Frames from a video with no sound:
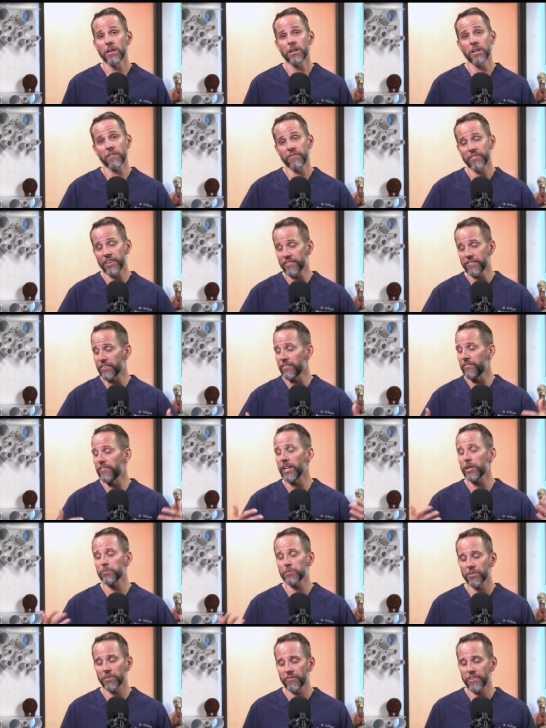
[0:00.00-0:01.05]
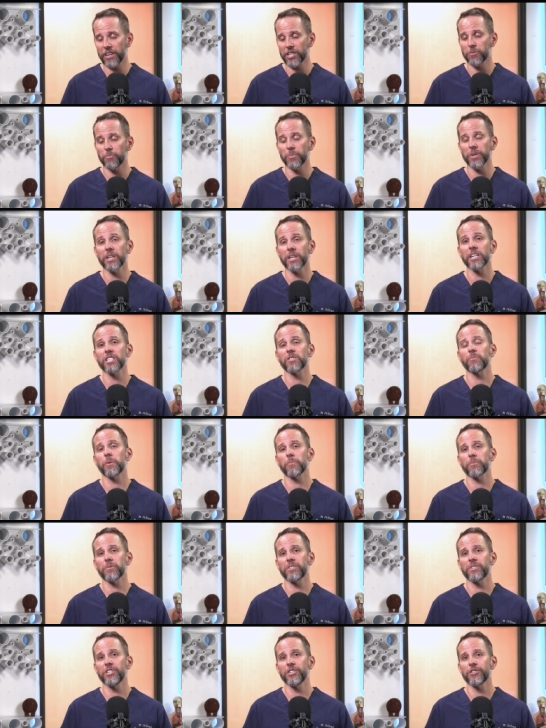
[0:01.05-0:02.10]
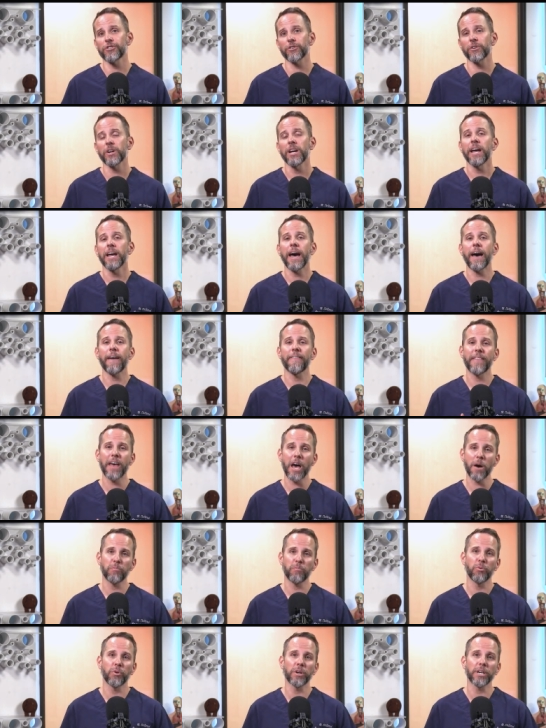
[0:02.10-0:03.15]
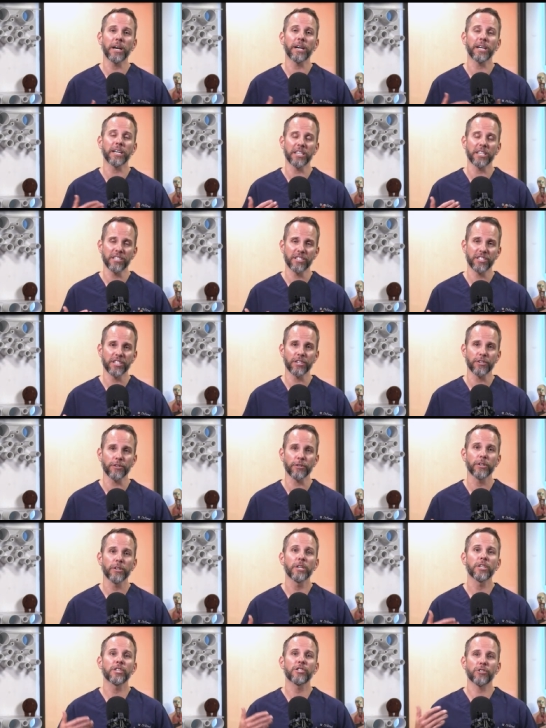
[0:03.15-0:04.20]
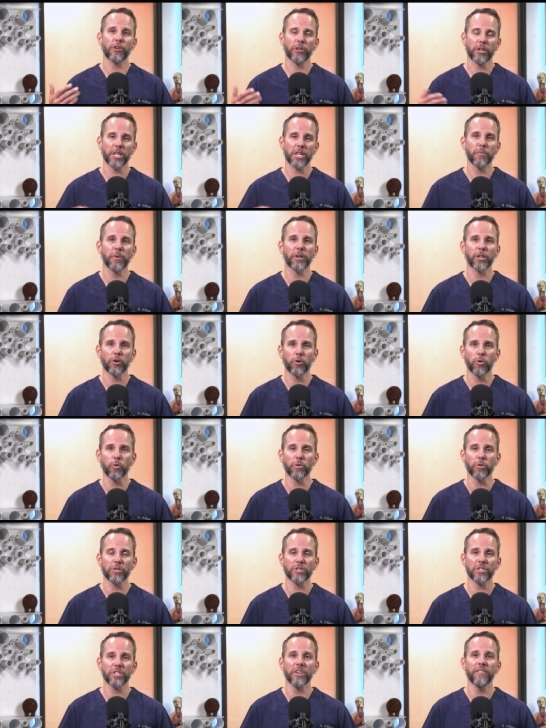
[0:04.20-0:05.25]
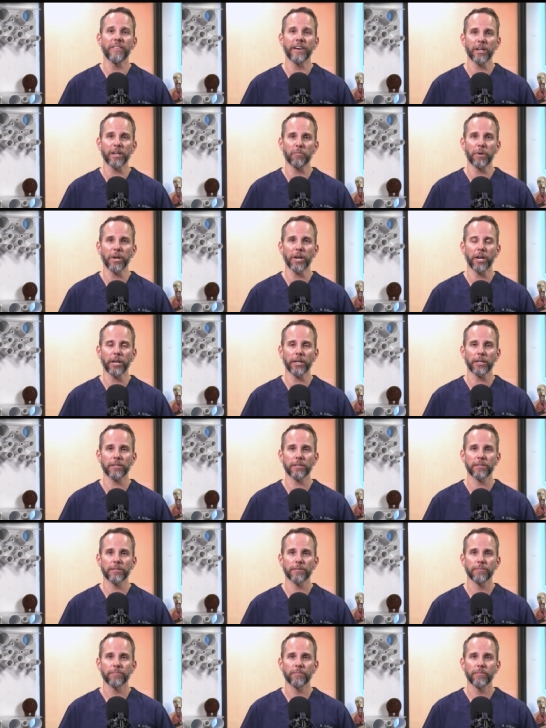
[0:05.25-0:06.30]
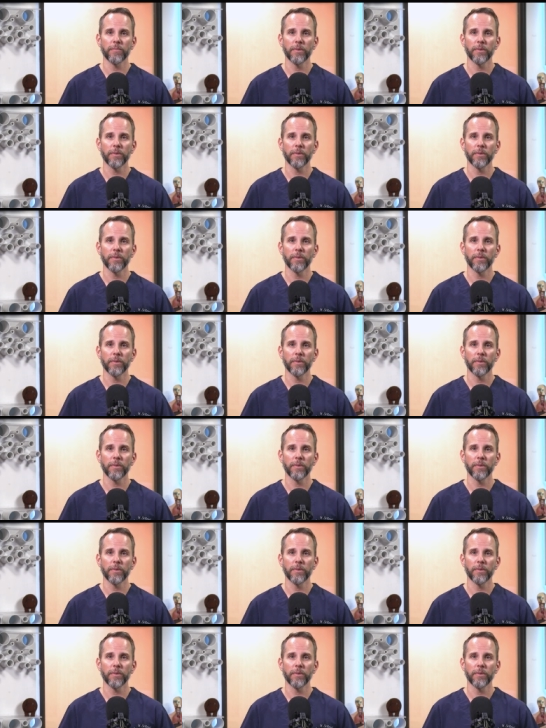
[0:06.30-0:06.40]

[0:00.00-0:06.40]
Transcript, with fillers: If they've developed an infection because of my procedure, at that point, I'm going to consider starting them on a course of antibiotics.